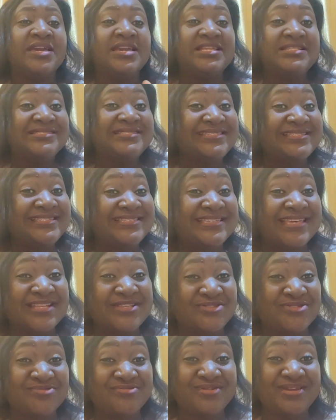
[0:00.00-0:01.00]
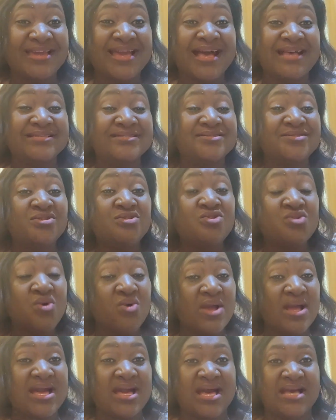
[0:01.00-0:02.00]
in this century, as
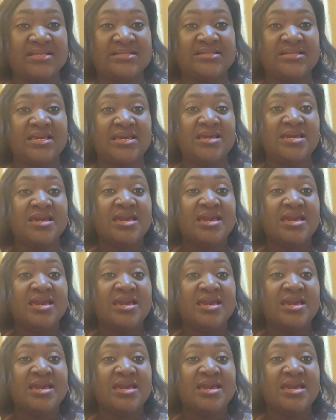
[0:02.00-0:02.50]
long as